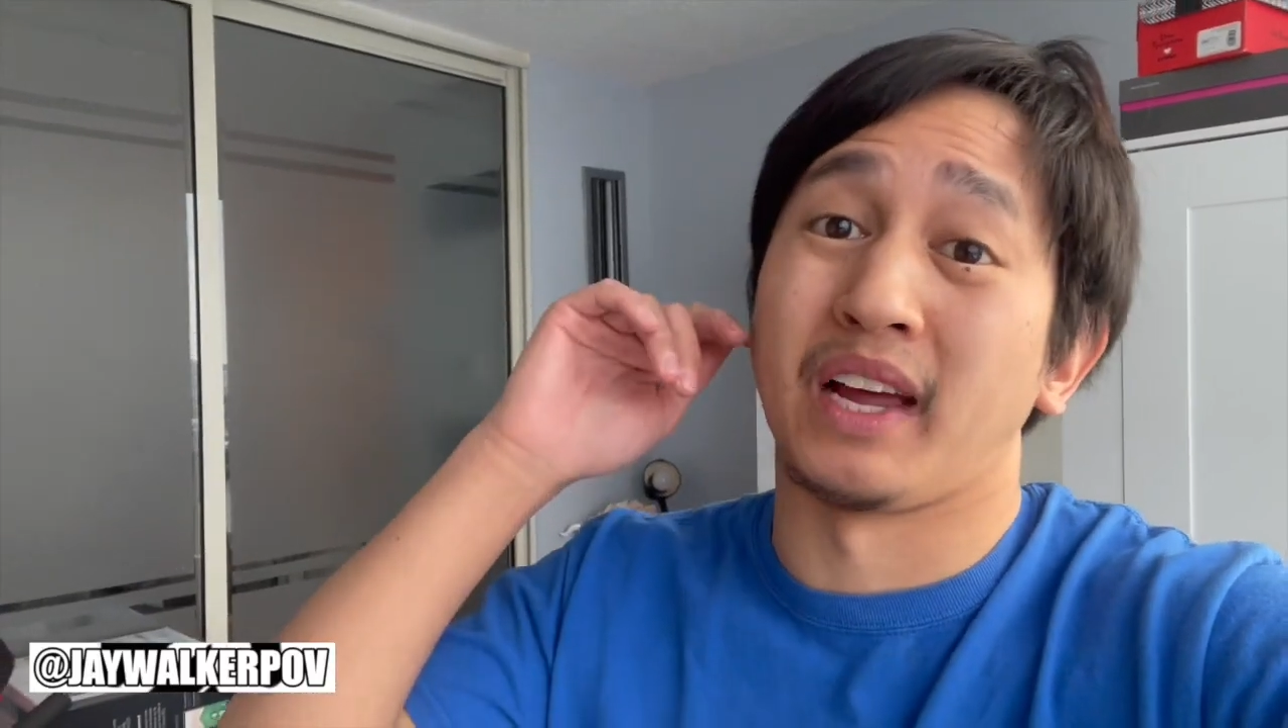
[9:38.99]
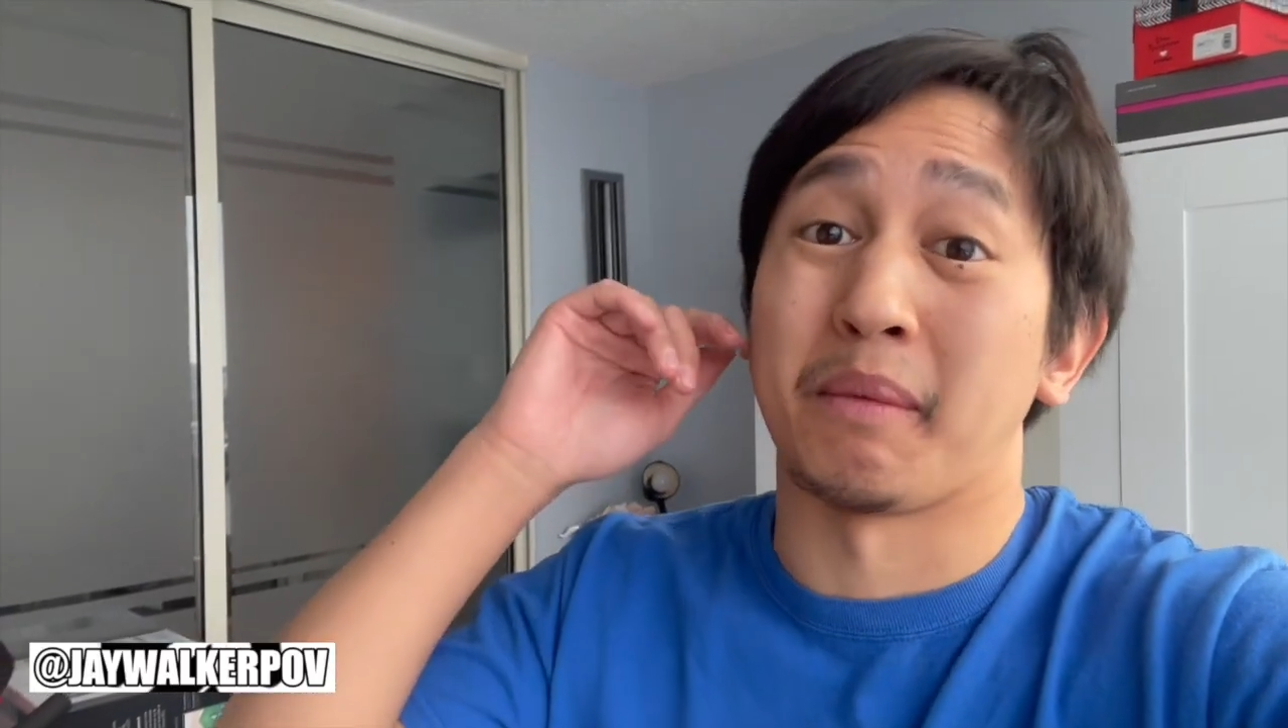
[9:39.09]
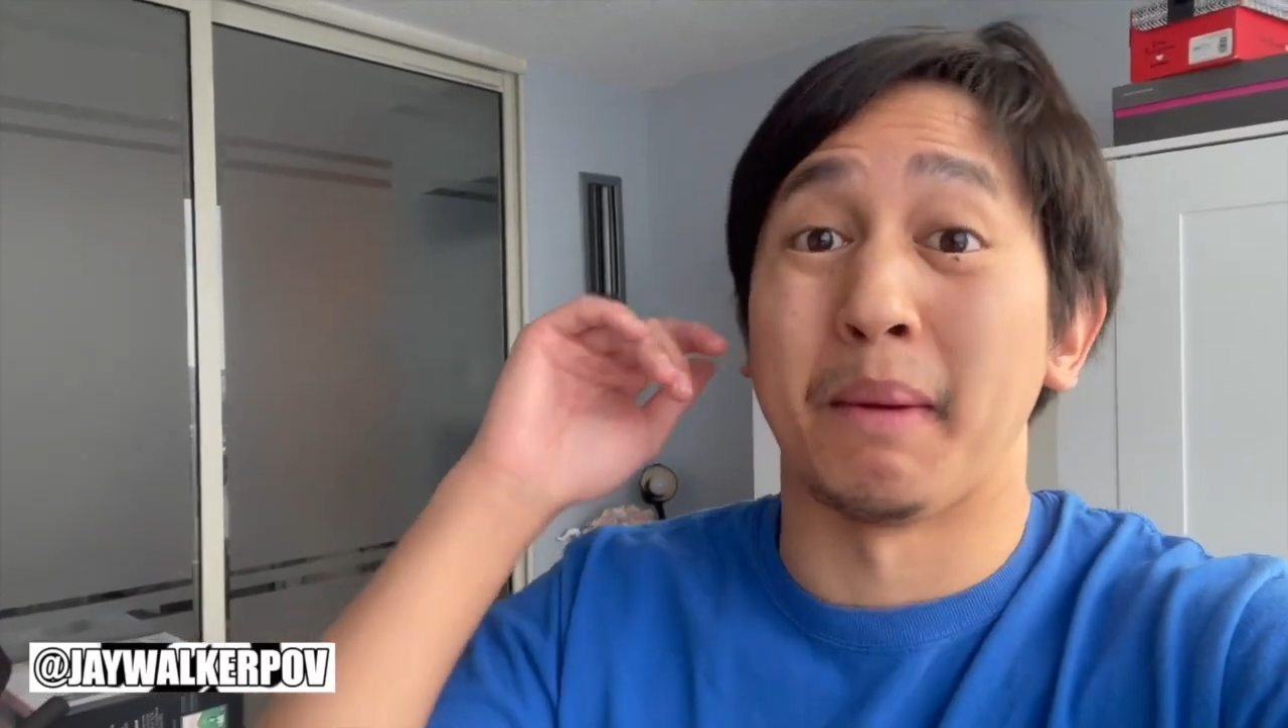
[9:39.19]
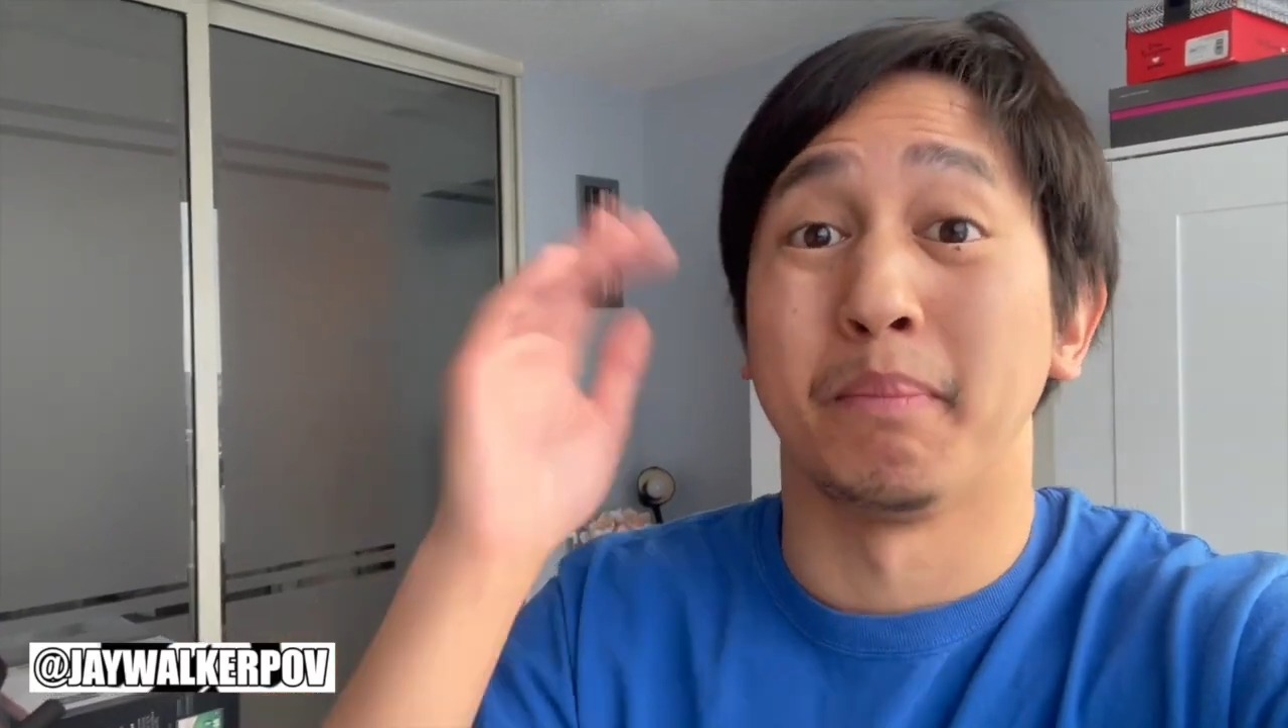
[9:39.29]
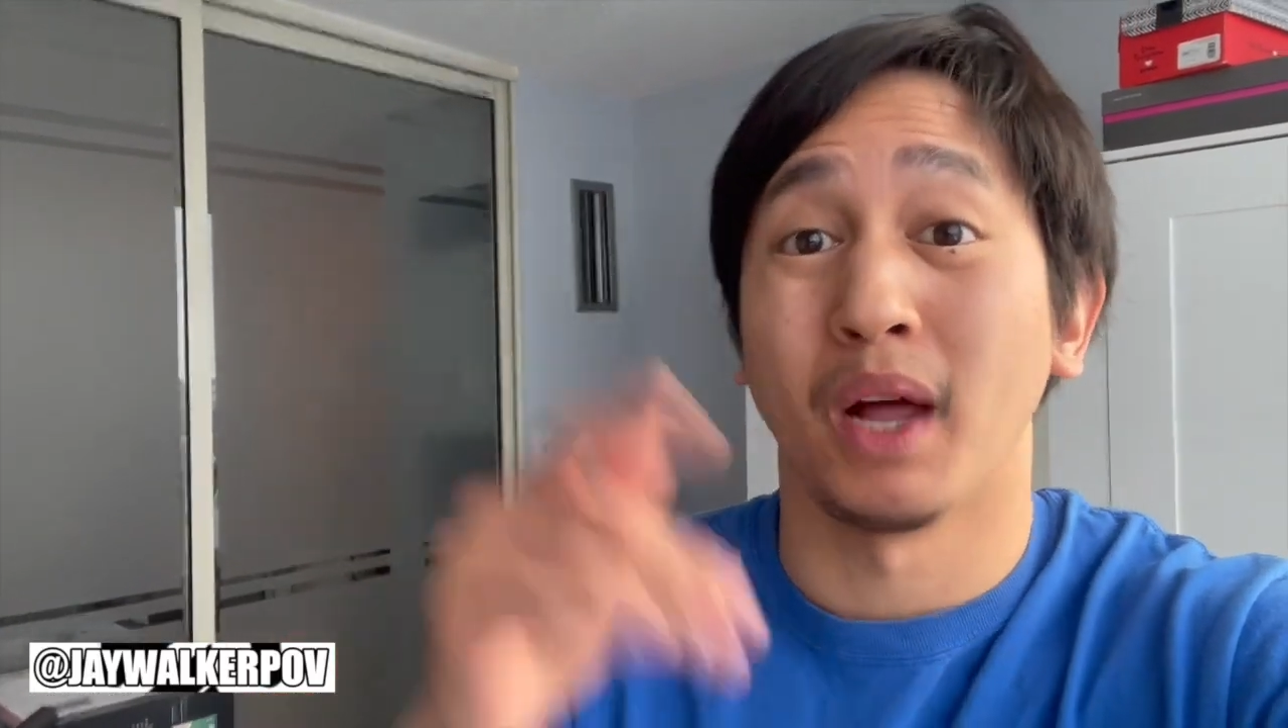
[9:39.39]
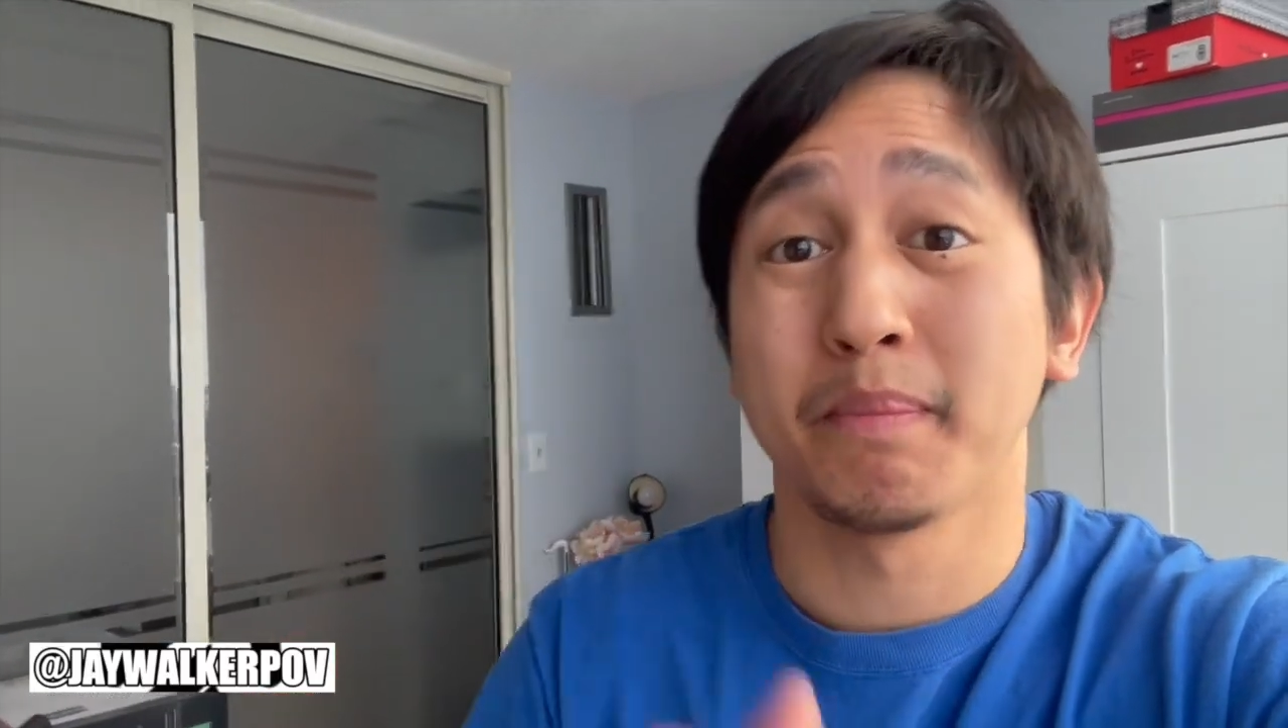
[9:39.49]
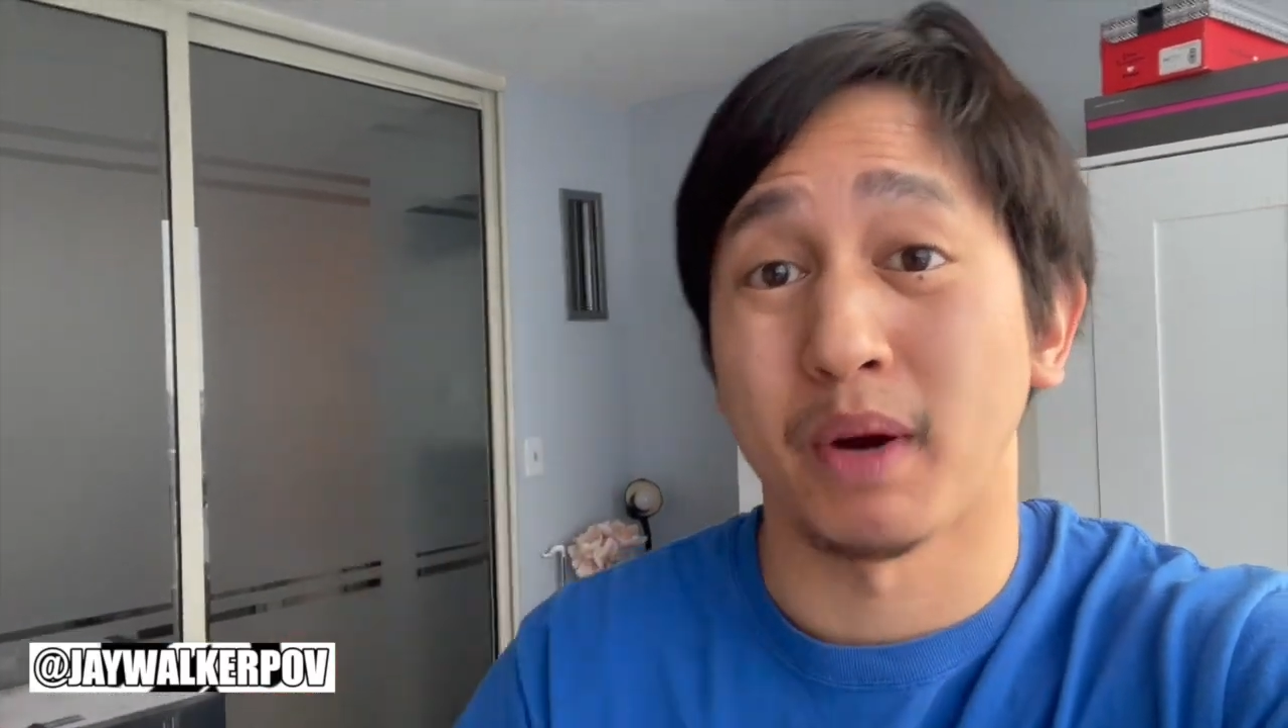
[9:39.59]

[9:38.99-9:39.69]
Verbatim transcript: like my blood